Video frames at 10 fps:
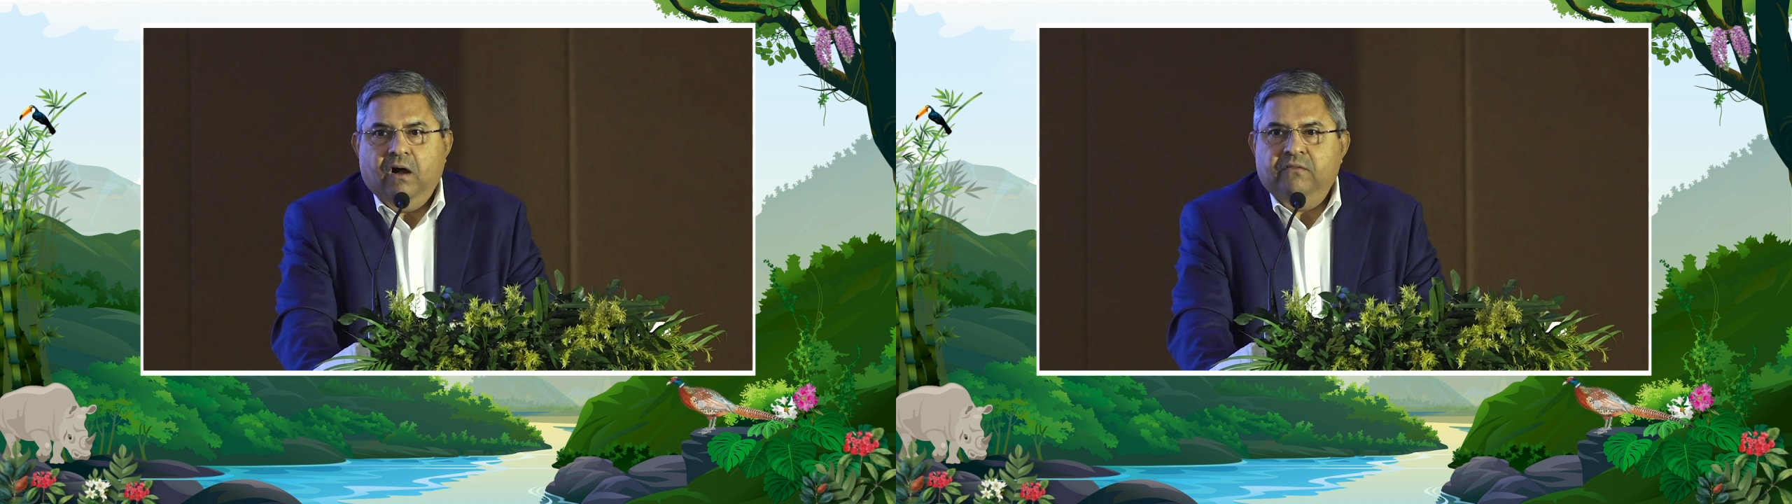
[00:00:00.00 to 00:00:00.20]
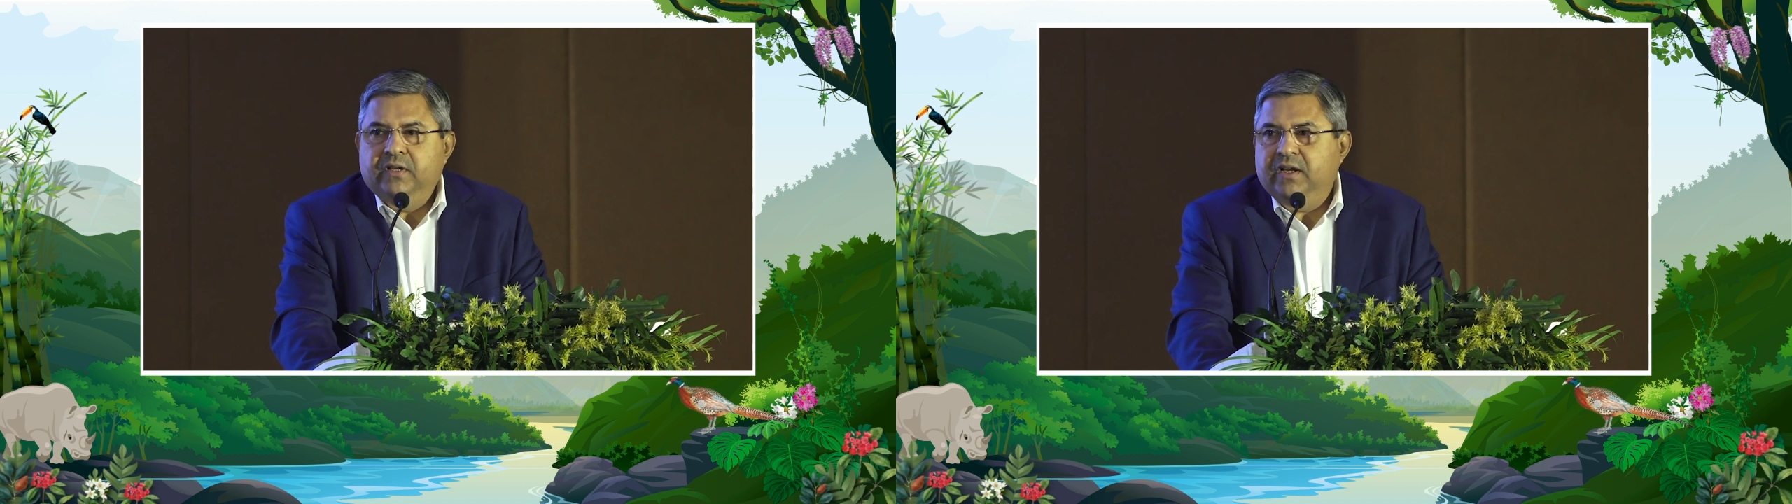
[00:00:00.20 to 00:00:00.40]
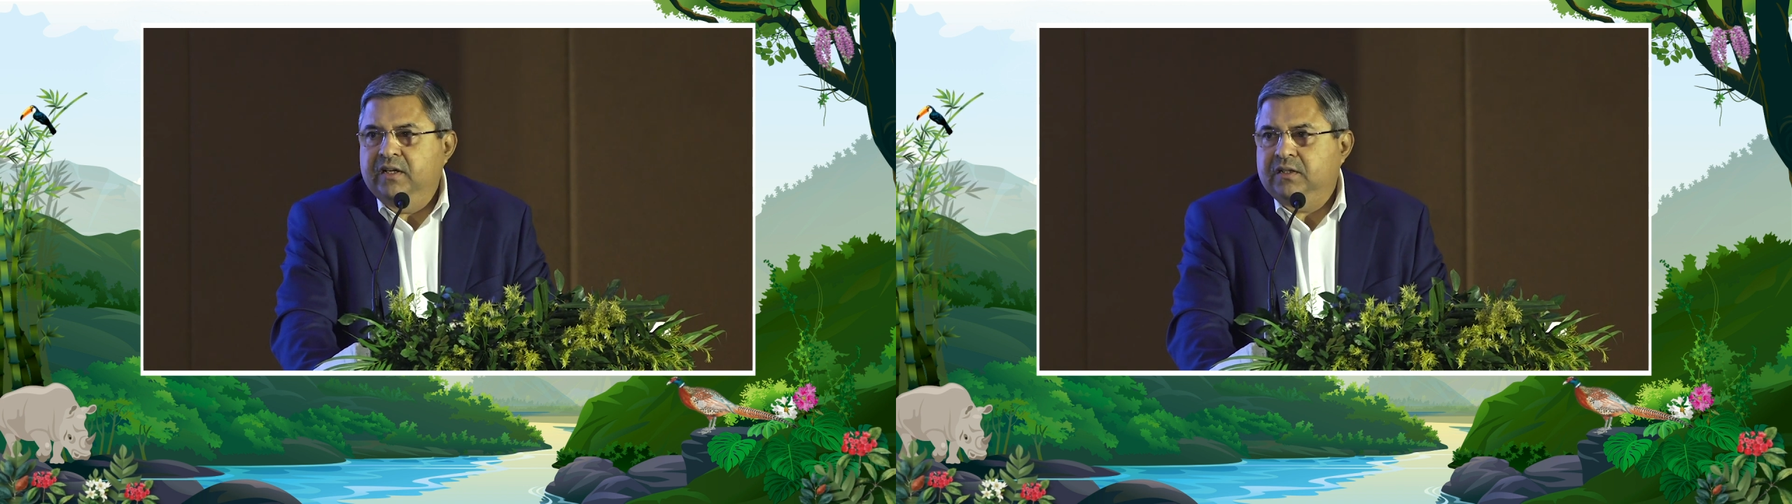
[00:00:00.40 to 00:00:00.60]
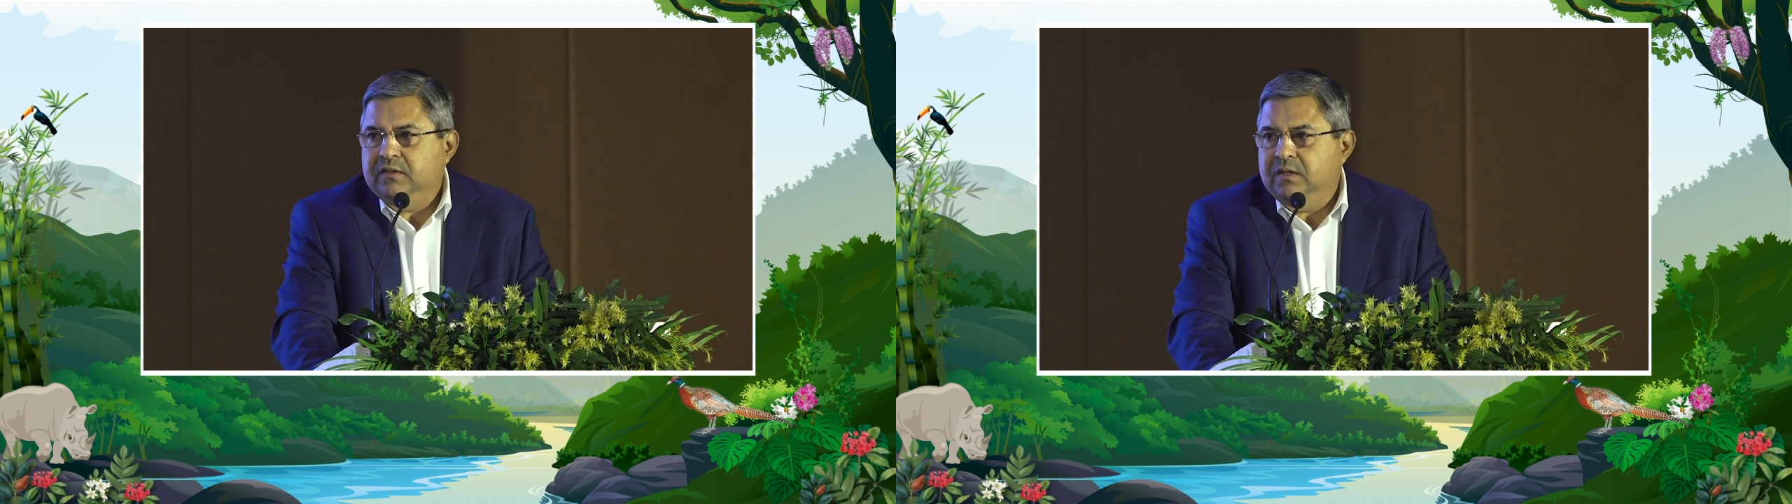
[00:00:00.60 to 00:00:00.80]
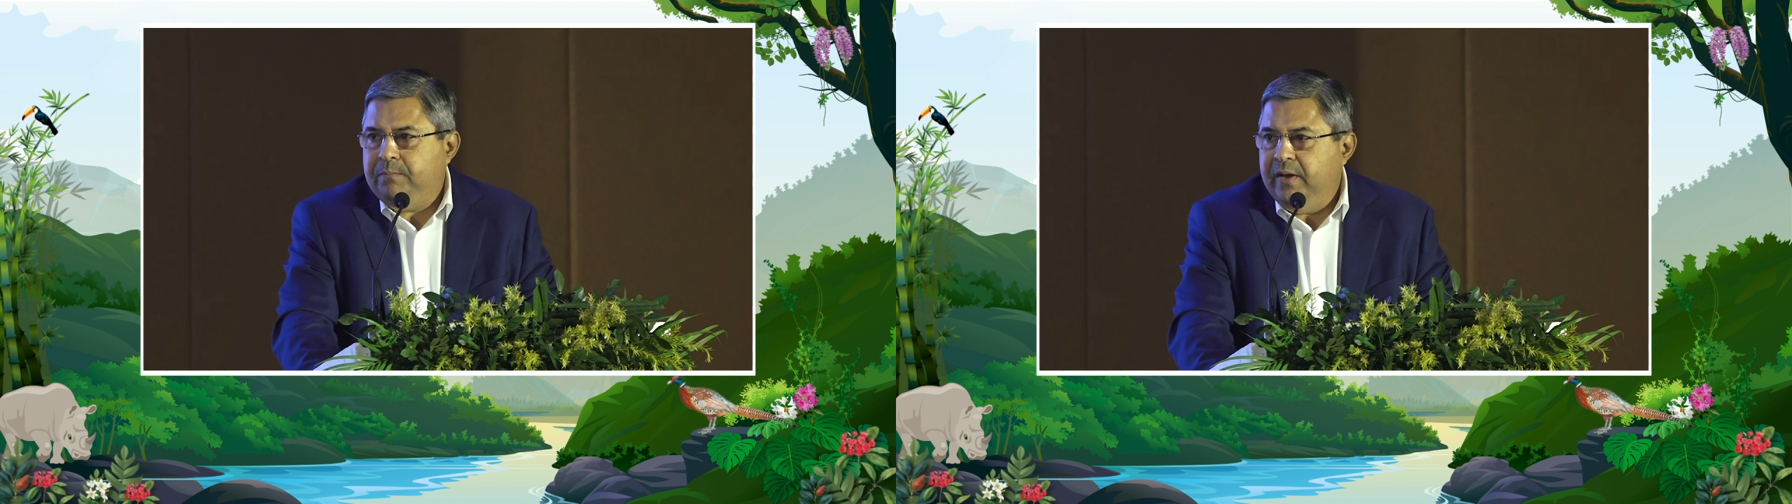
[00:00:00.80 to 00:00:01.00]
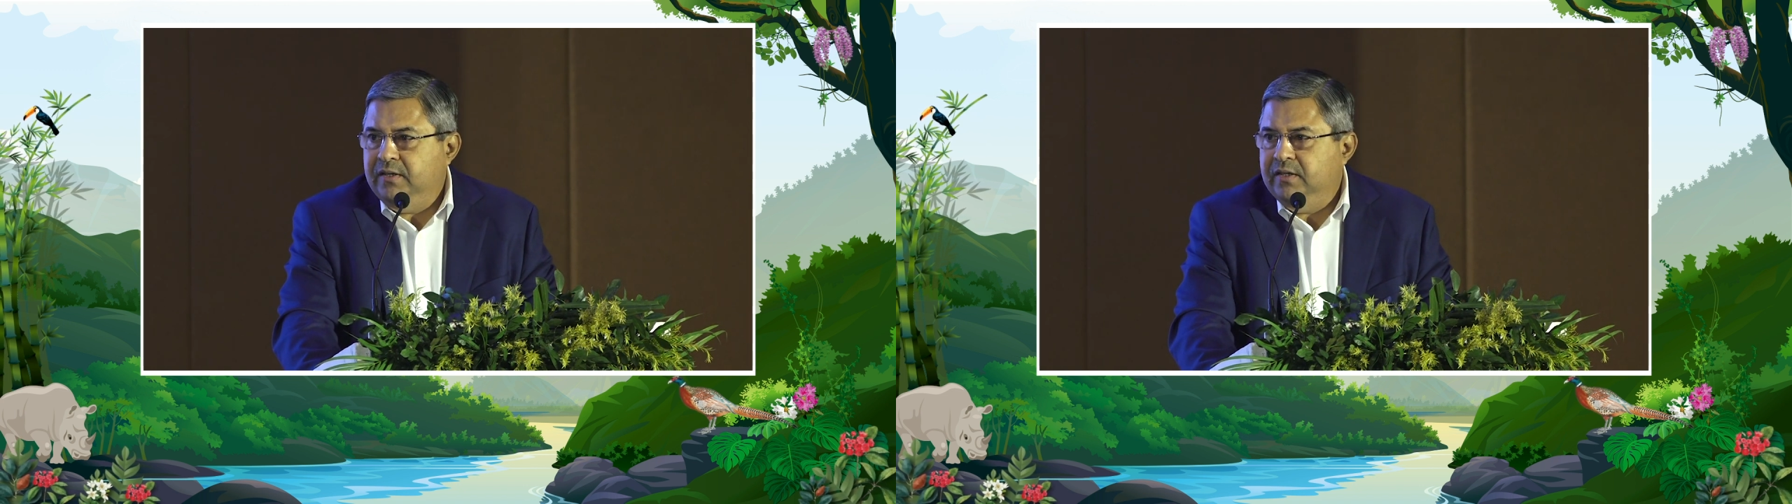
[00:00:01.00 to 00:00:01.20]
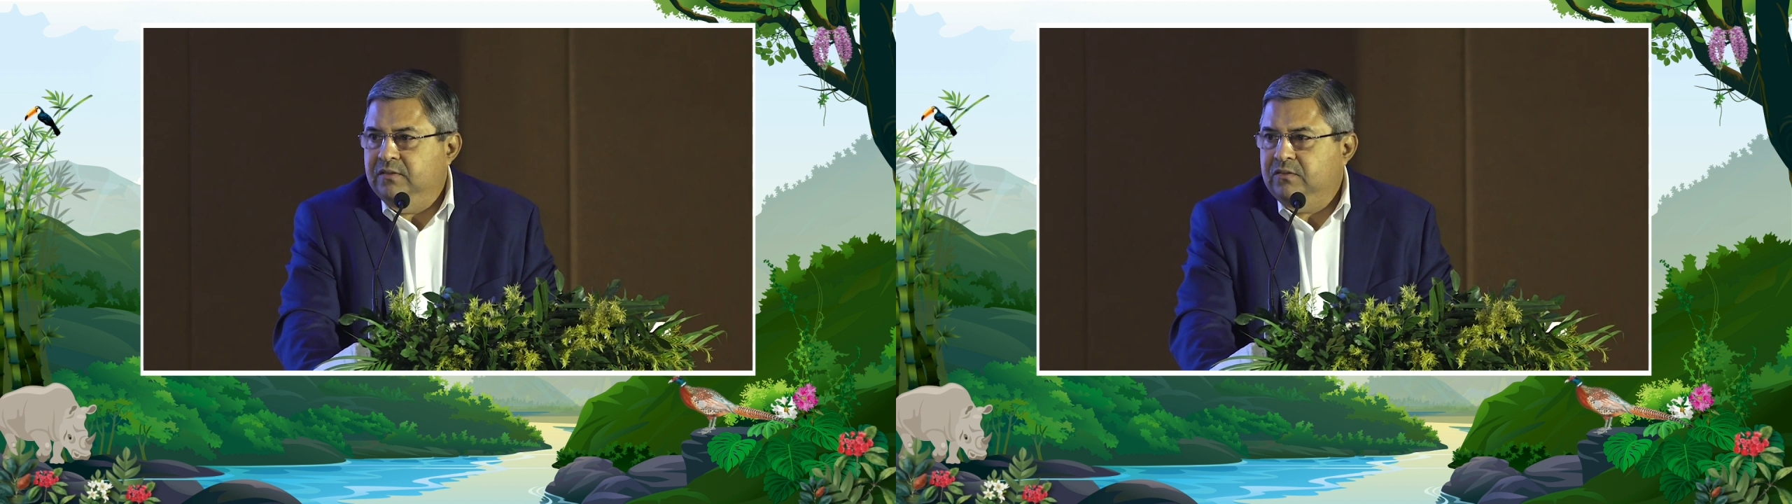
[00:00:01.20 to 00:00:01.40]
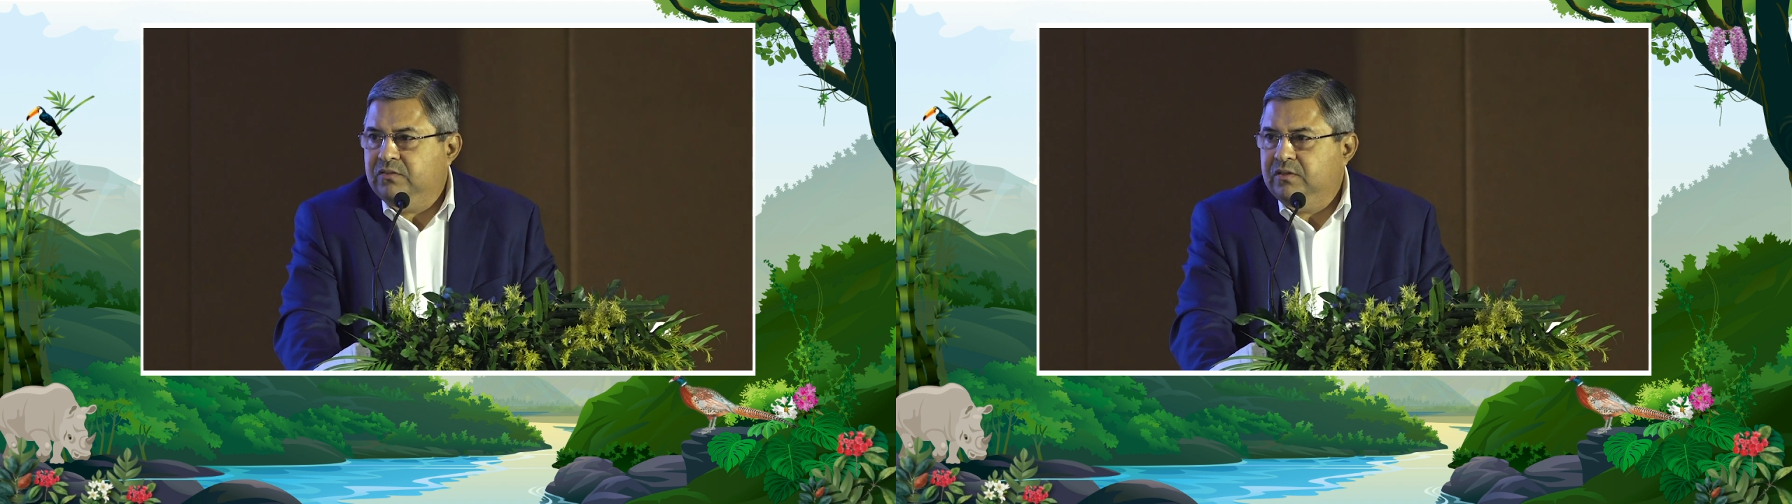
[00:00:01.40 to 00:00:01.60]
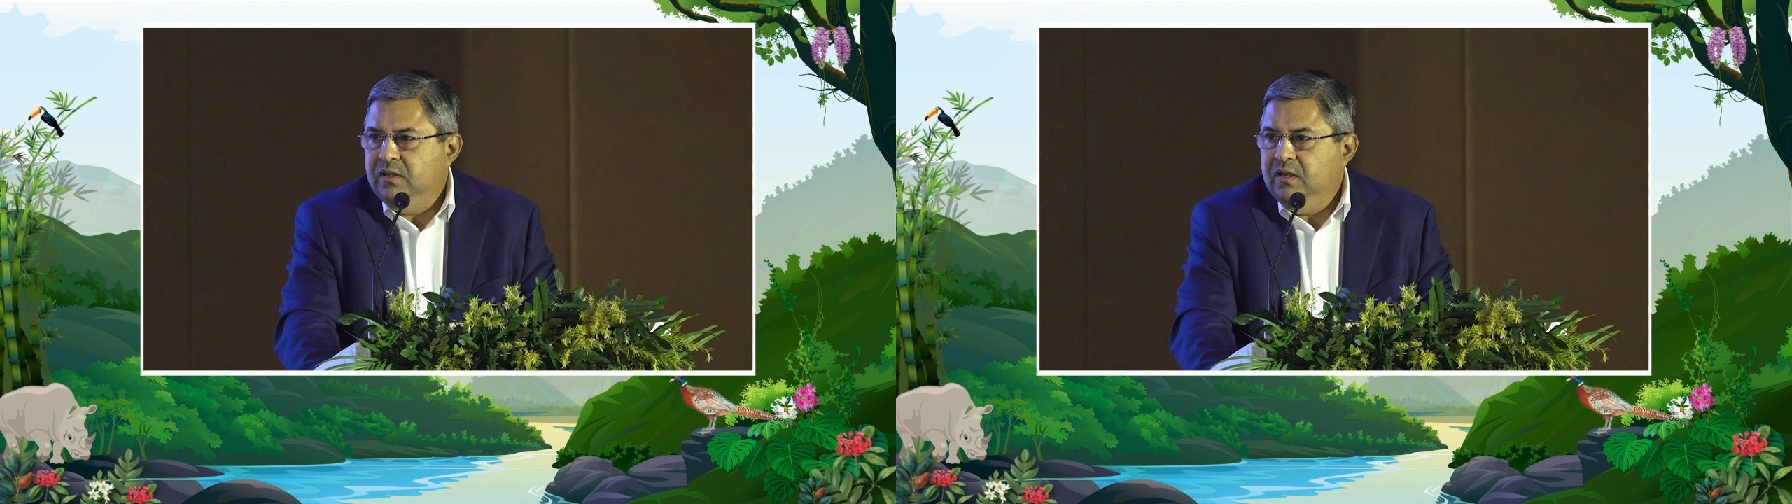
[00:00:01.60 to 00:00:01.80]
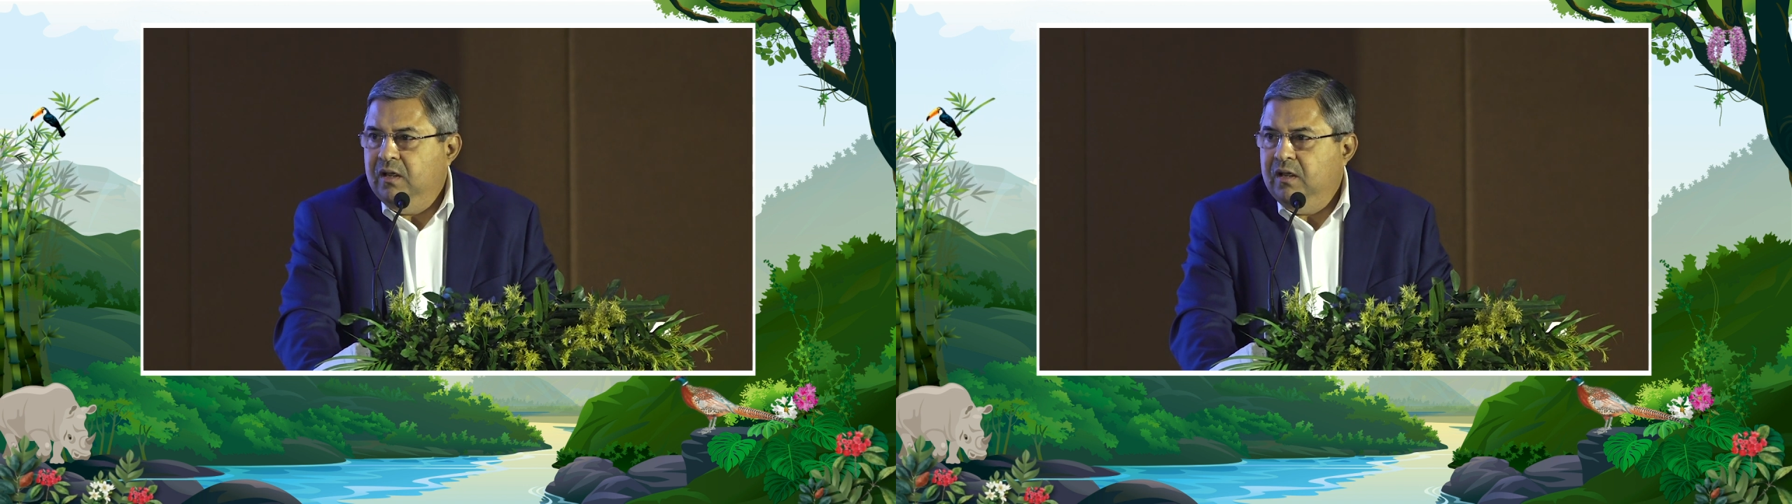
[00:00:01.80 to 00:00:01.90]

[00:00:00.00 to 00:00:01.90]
of the interdependence